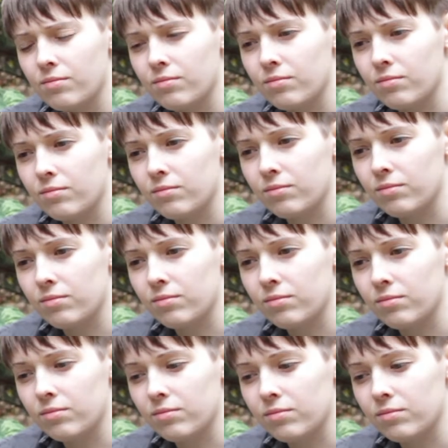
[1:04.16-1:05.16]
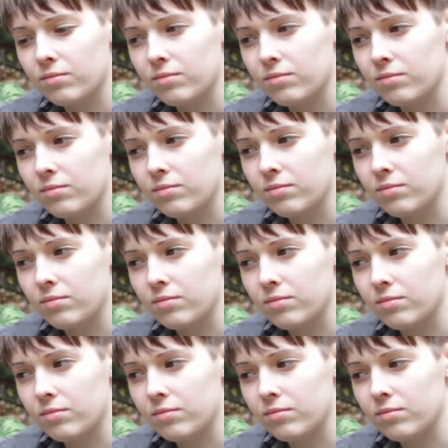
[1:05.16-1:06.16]

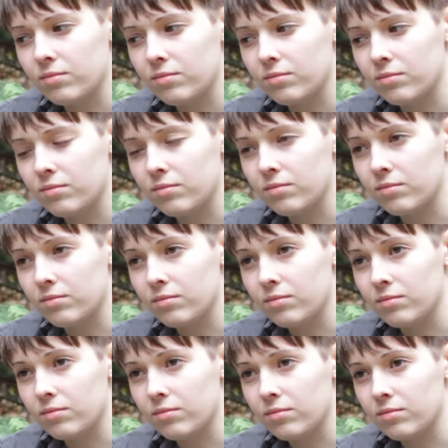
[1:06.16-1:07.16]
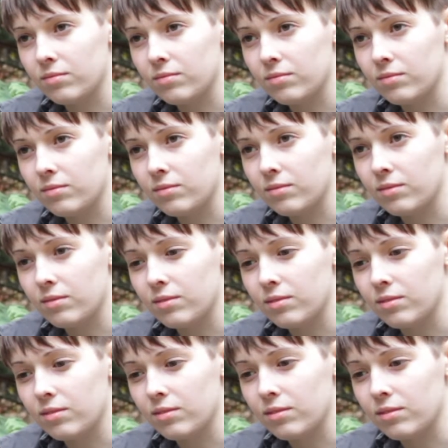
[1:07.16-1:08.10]
[no speech]